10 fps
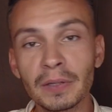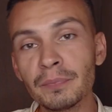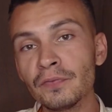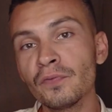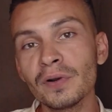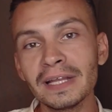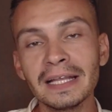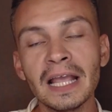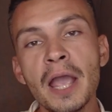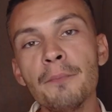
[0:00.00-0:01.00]
But before
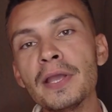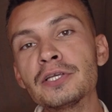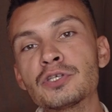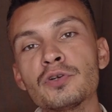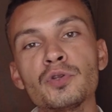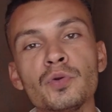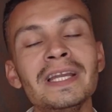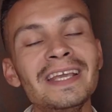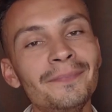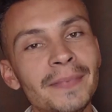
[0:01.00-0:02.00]
that, make sure to
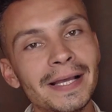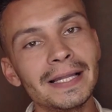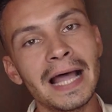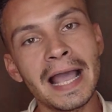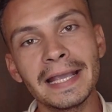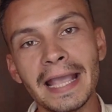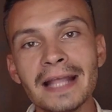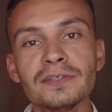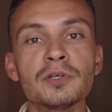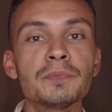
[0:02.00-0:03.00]
leave me a like
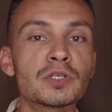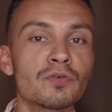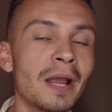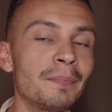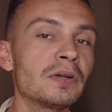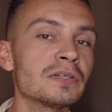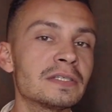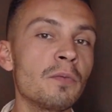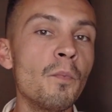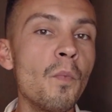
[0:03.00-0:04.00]
and subscribe
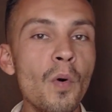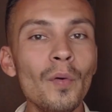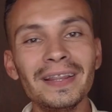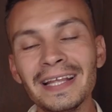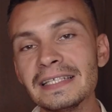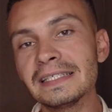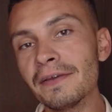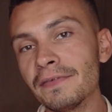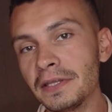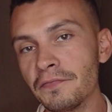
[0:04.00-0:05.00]
because more than
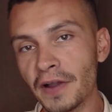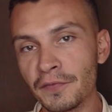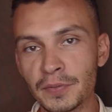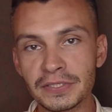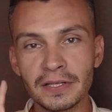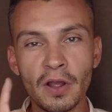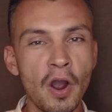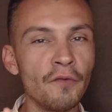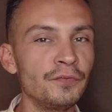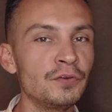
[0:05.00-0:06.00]
75%
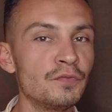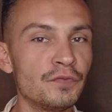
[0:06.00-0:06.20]
of you